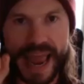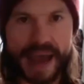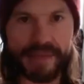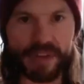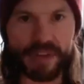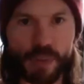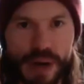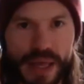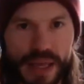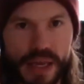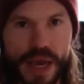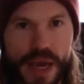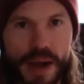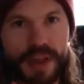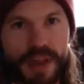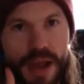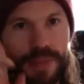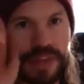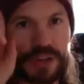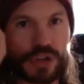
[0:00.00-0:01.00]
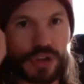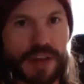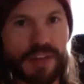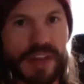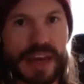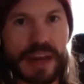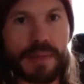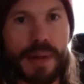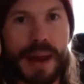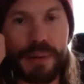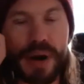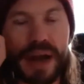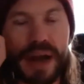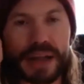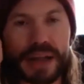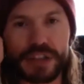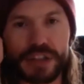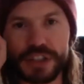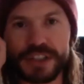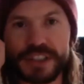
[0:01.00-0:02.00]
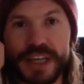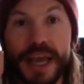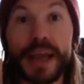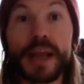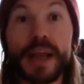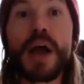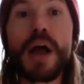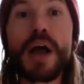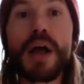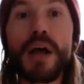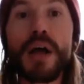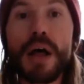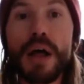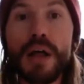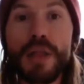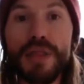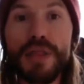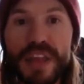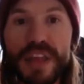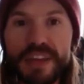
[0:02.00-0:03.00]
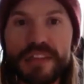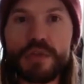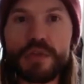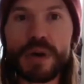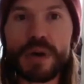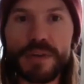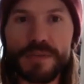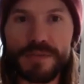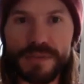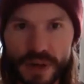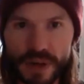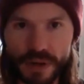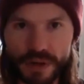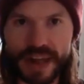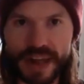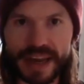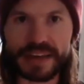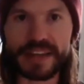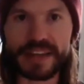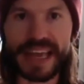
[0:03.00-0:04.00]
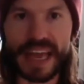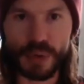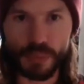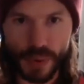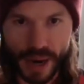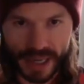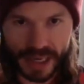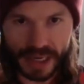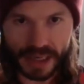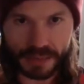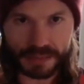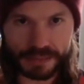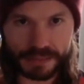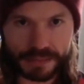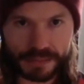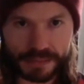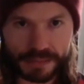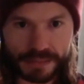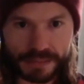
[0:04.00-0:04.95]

that I have is when it comes up and it tries to get in my brain, I just say, this is what it feels like to get ready.